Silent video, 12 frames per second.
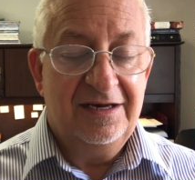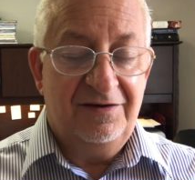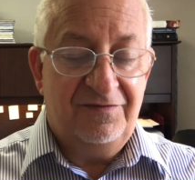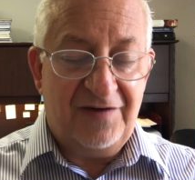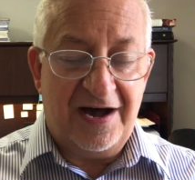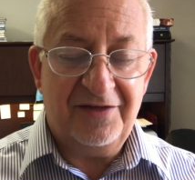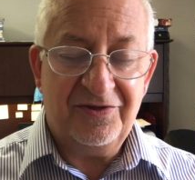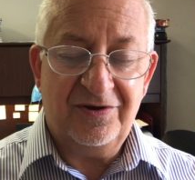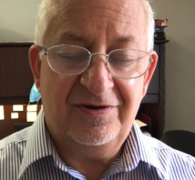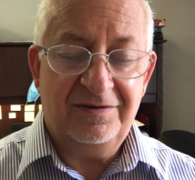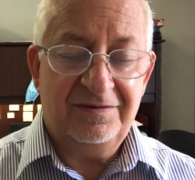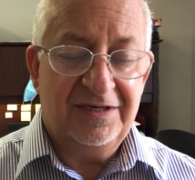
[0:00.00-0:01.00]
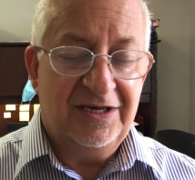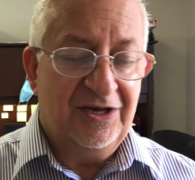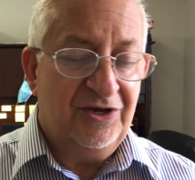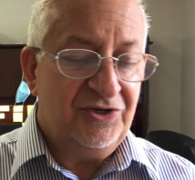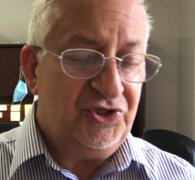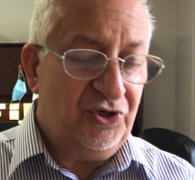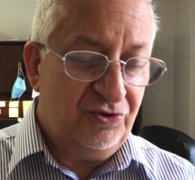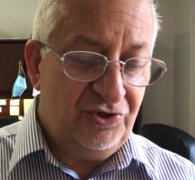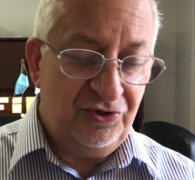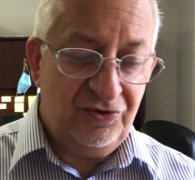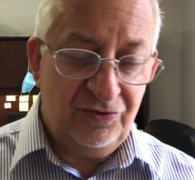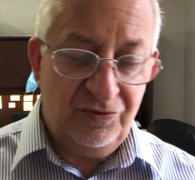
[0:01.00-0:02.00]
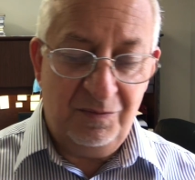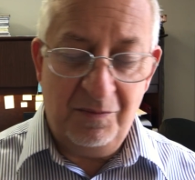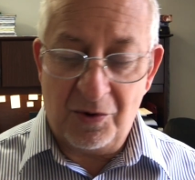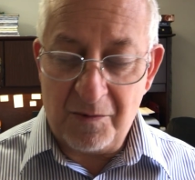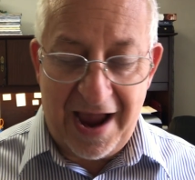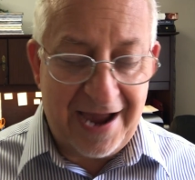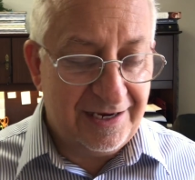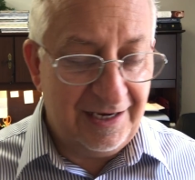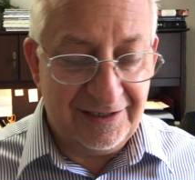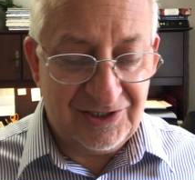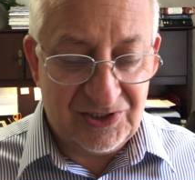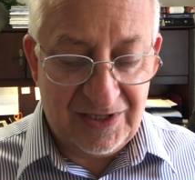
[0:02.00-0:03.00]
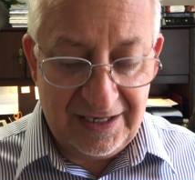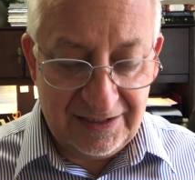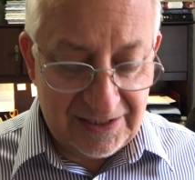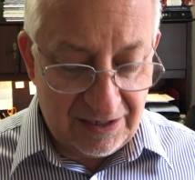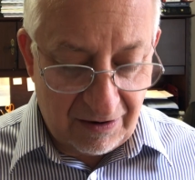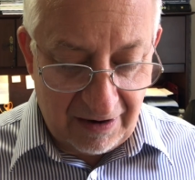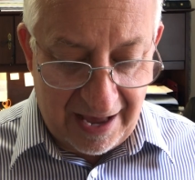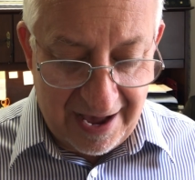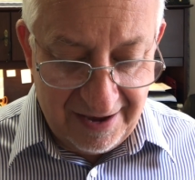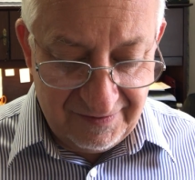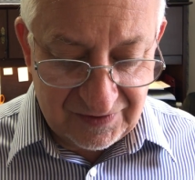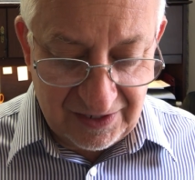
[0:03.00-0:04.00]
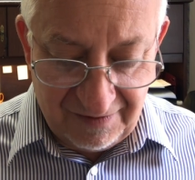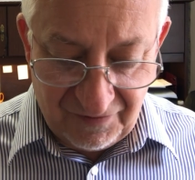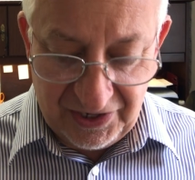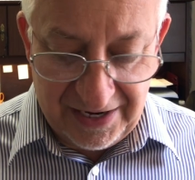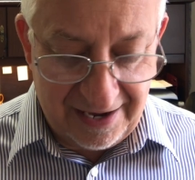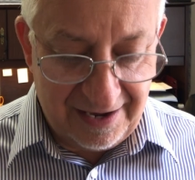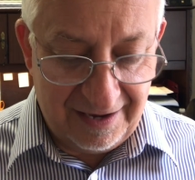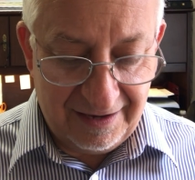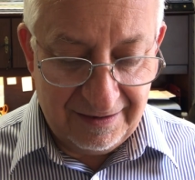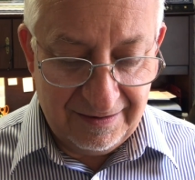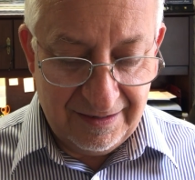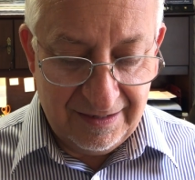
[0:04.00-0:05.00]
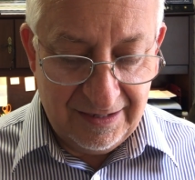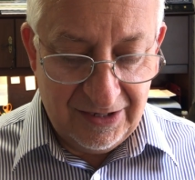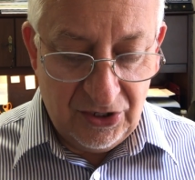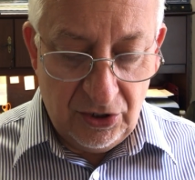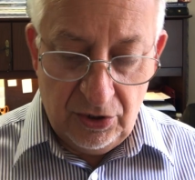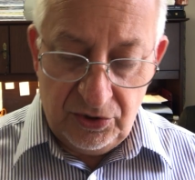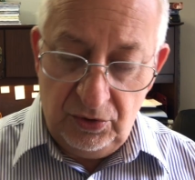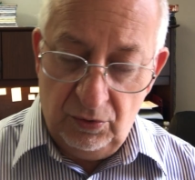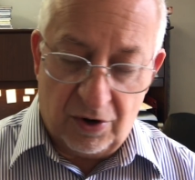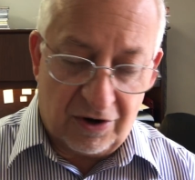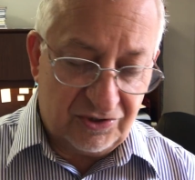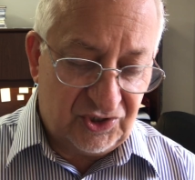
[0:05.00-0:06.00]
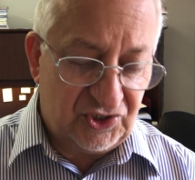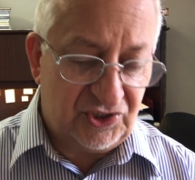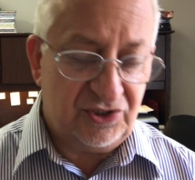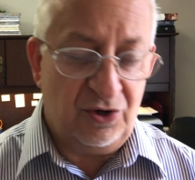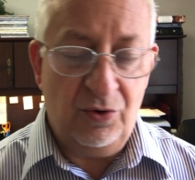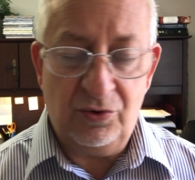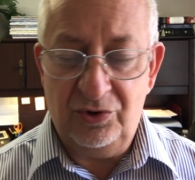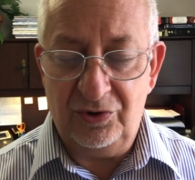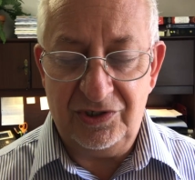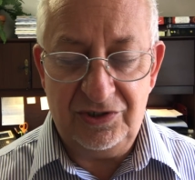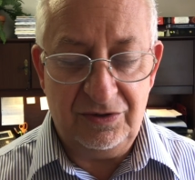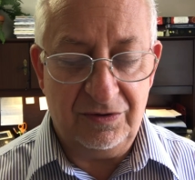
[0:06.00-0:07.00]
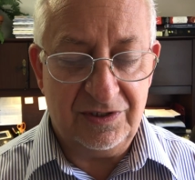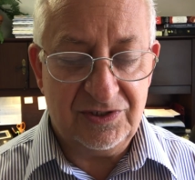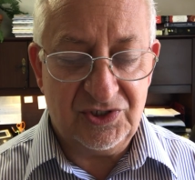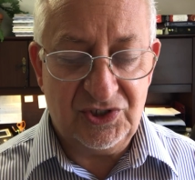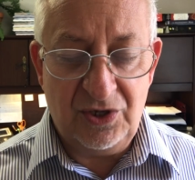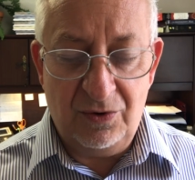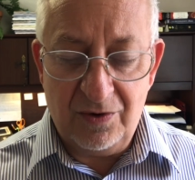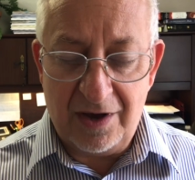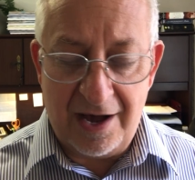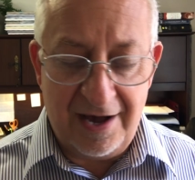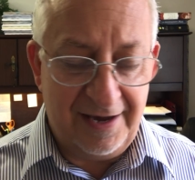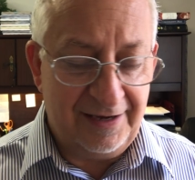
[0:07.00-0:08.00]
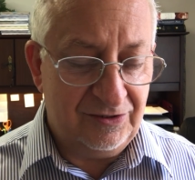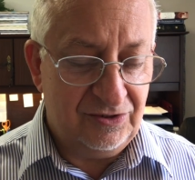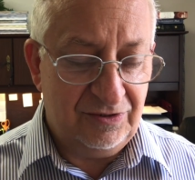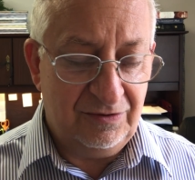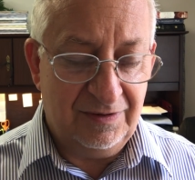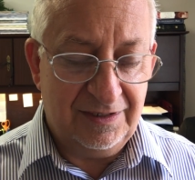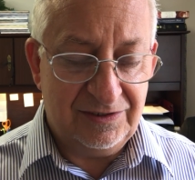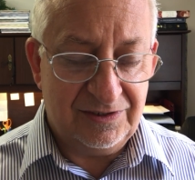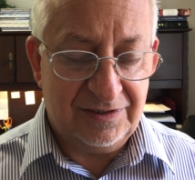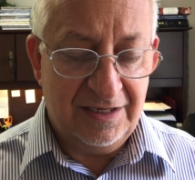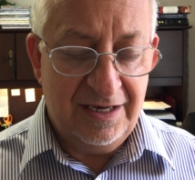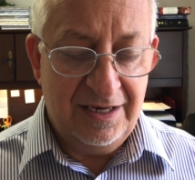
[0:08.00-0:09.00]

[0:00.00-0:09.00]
Father, you do miraculous things in our lives every day. You are so good to us, so kind to us.